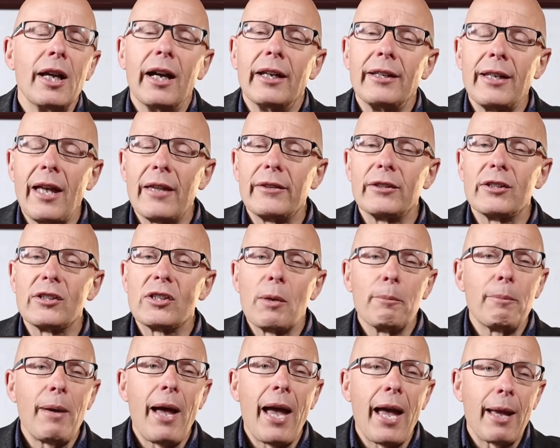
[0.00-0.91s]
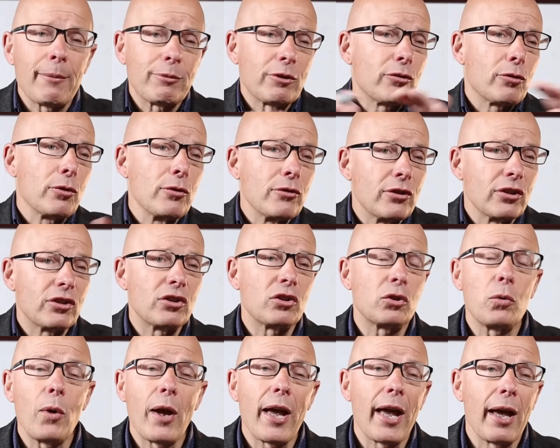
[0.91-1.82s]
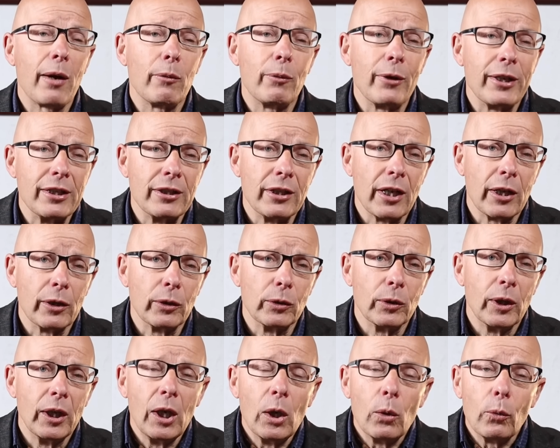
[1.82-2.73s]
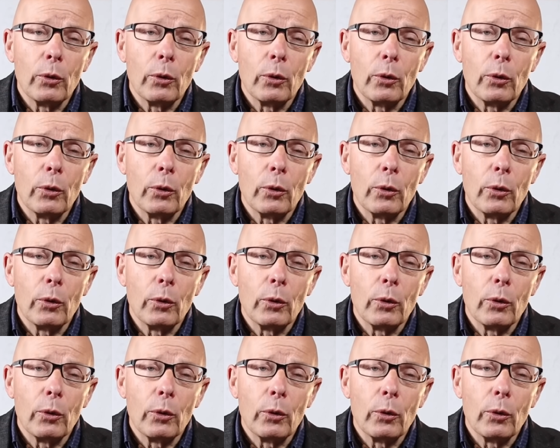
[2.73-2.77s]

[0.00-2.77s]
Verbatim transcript: and others perhaps through the square window.